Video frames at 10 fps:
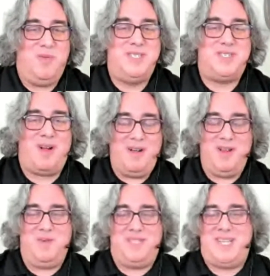we
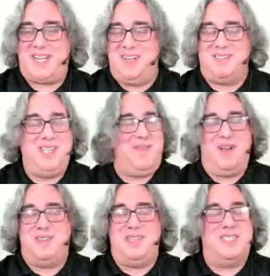started with technical
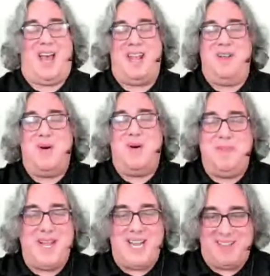difficulties. I don't know what the
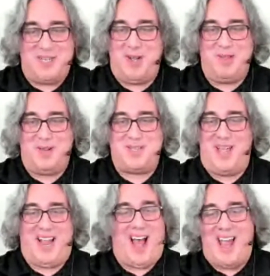beginning of the show looks
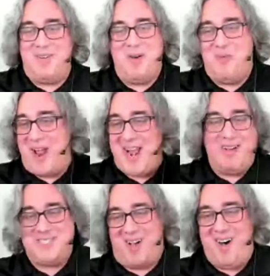like. I don't know when I
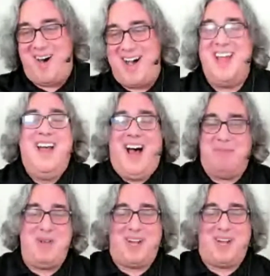was on.
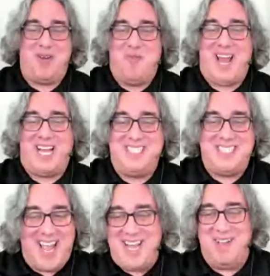I'm not sure what I
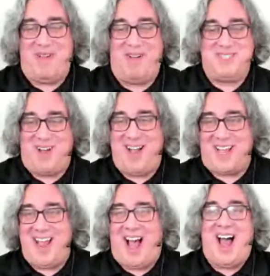said if I was
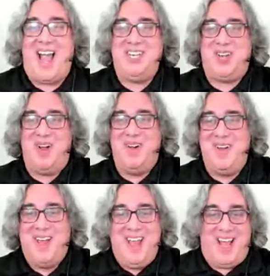talking. I
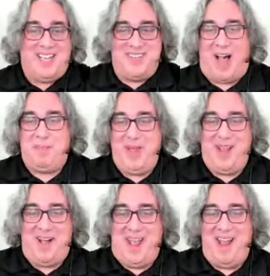showed as not being
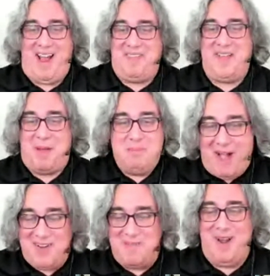on air. I think I
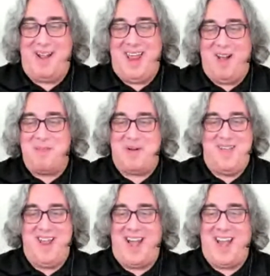might have been on air but
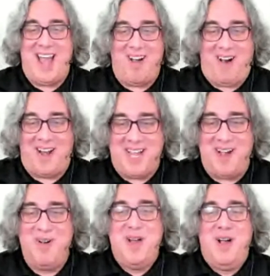not had
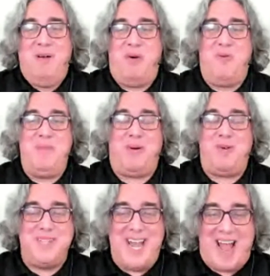audio. But we
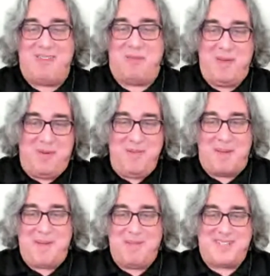pulled it out. We
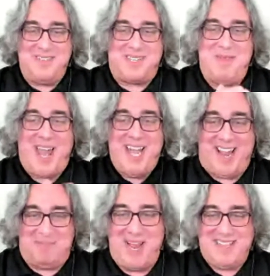might be able to do some
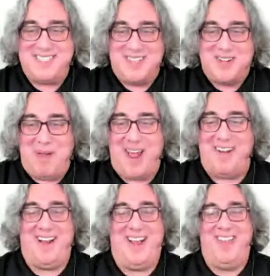editing, make this look
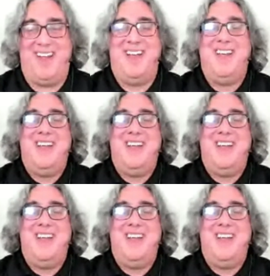better in the